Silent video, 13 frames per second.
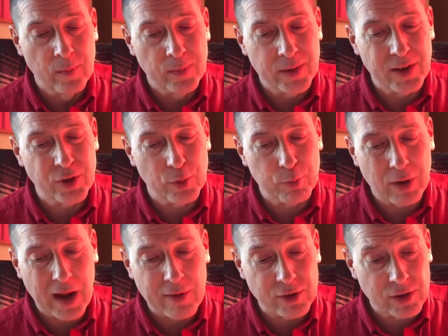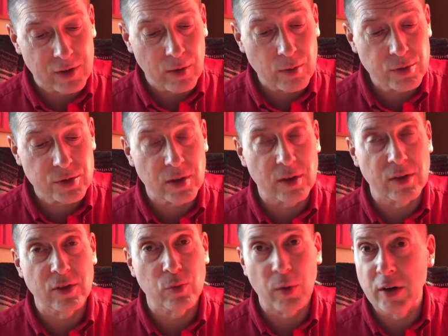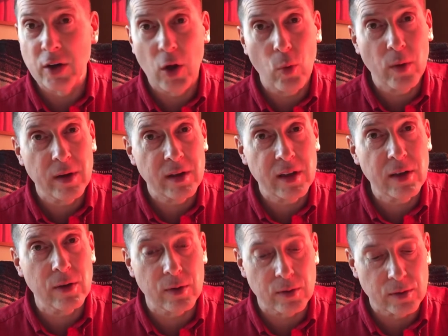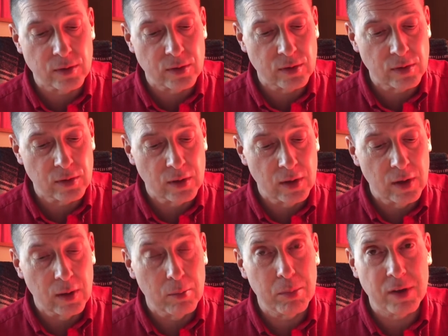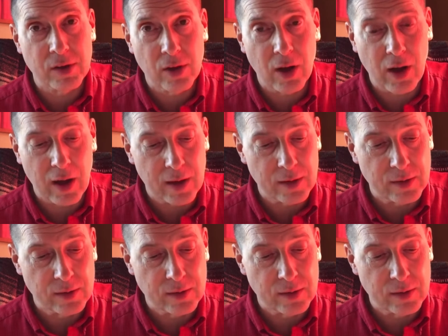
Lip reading: in your private devotions where no one hears but God.